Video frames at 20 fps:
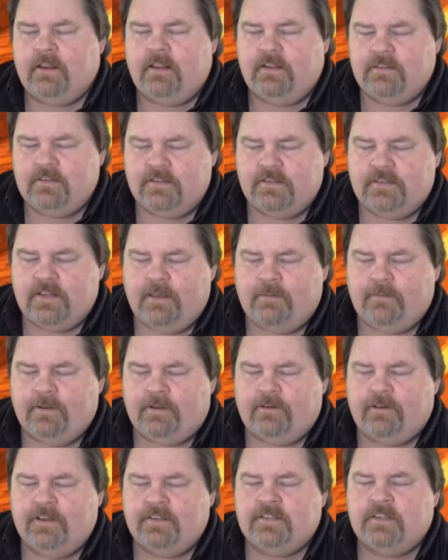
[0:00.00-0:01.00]
and unsystemic
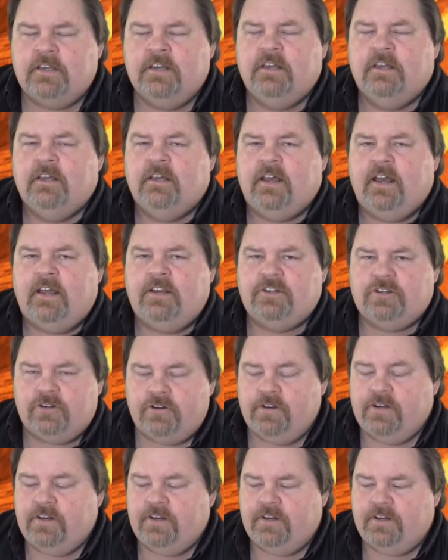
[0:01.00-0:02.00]
risk and
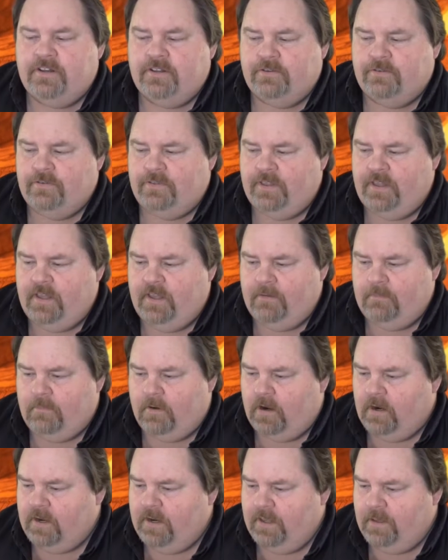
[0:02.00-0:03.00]
turn it into the
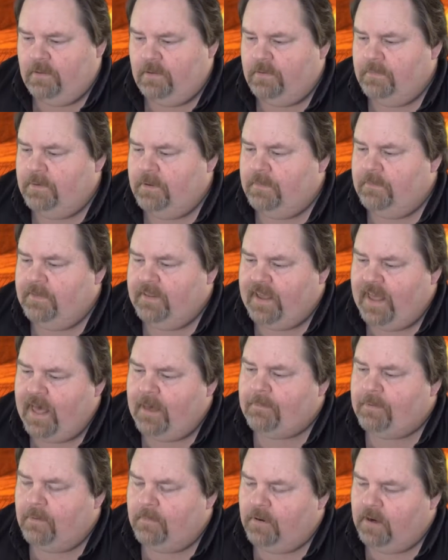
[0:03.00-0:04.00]
market equilibrium, the
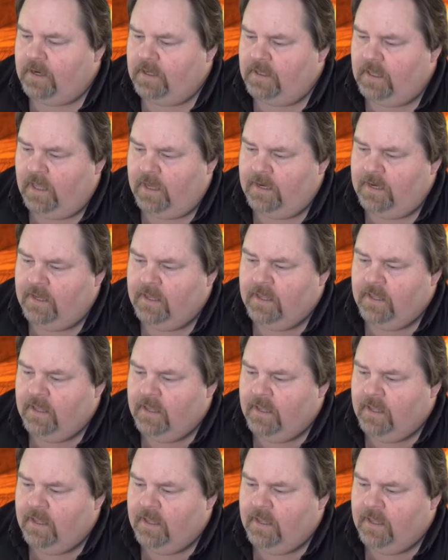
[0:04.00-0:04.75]
capital market line.